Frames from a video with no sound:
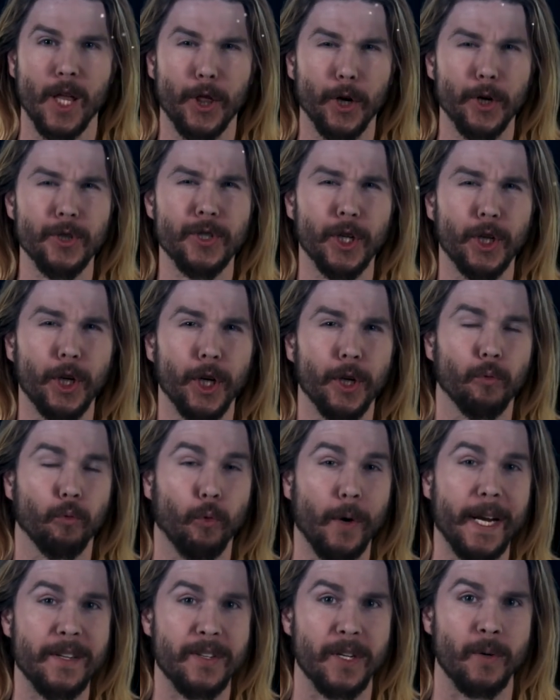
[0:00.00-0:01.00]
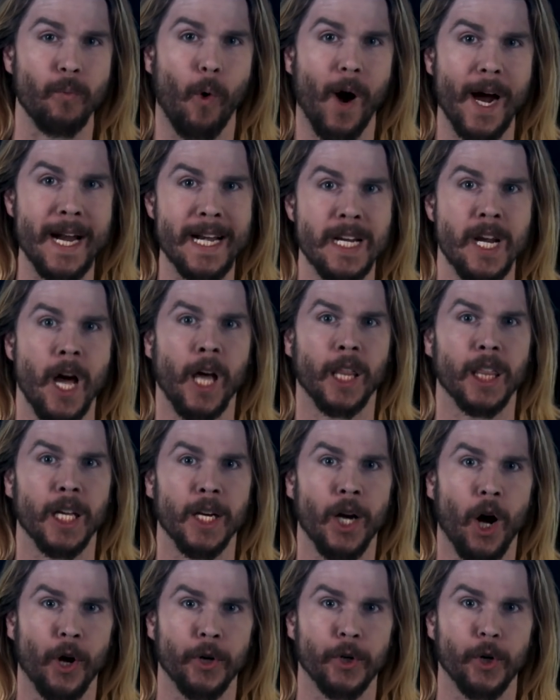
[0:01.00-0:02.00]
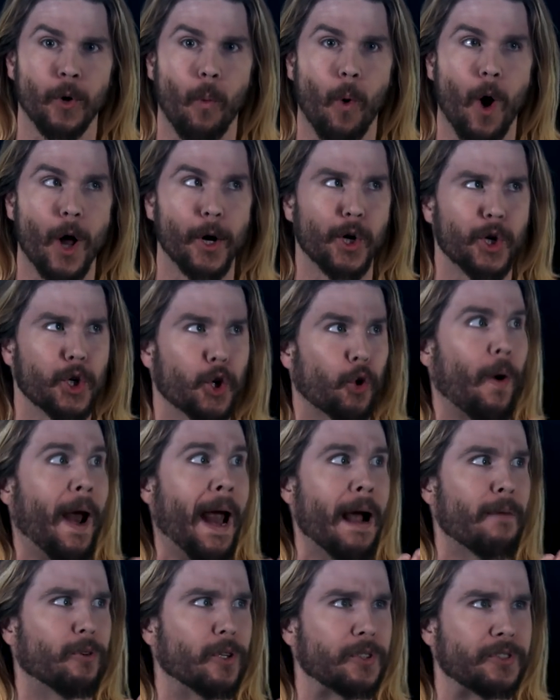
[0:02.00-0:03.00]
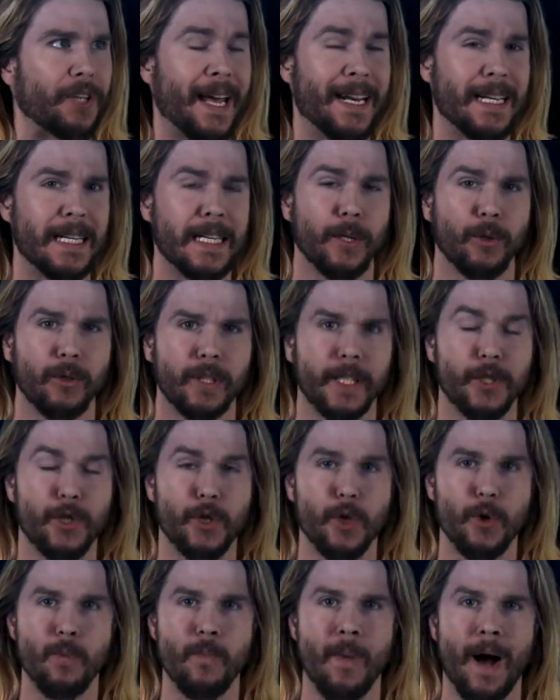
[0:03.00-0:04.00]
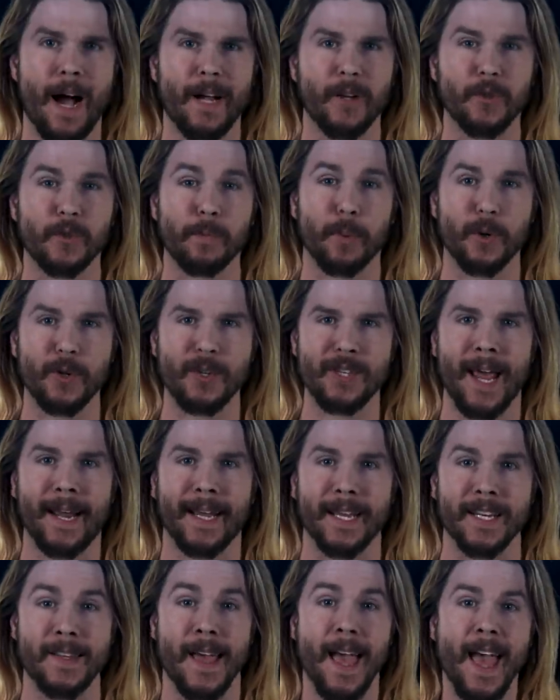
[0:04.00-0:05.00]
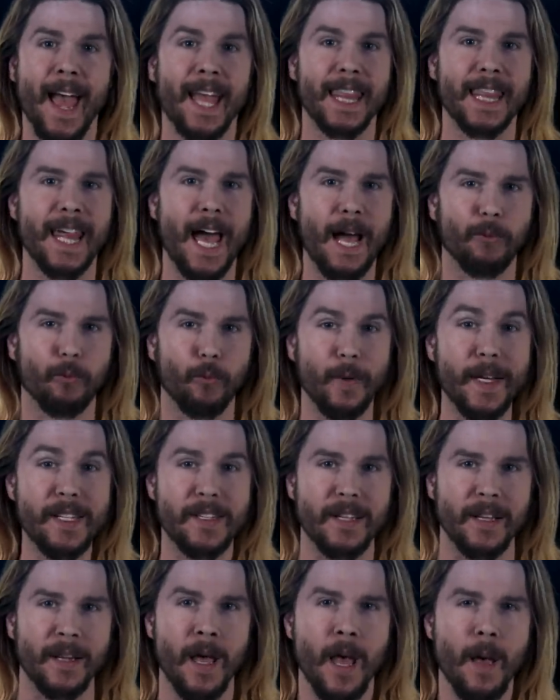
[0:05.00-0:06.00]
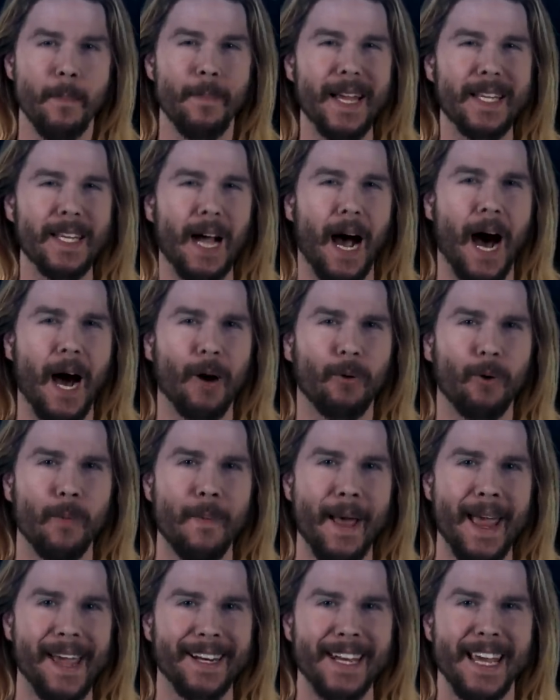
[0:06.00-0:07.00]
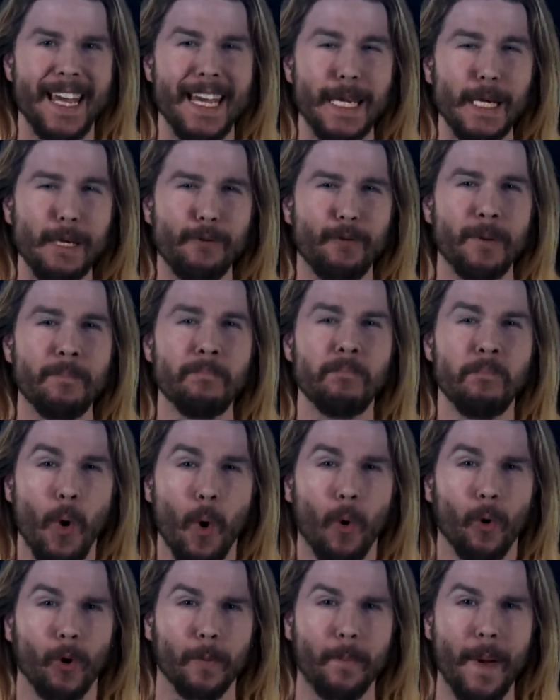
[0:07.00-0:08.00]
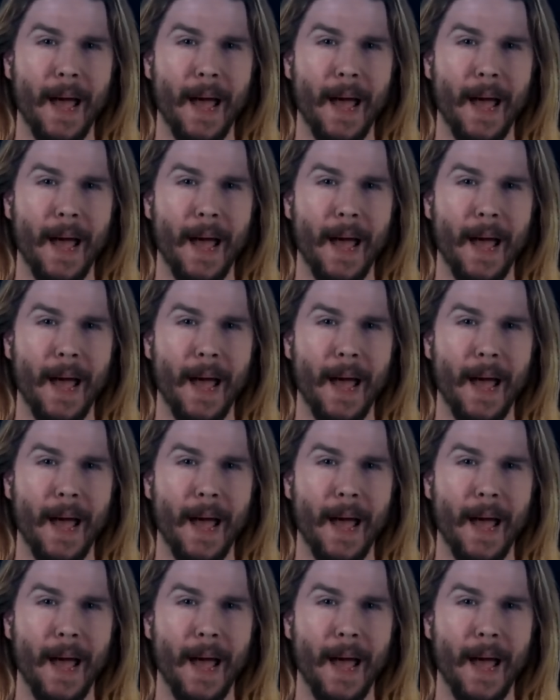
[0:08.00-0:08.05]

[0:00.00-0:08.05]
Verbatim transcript: There's a good reason why nothing underwater travels at nearly 2 miles per second, and that reason makes Aquaman even more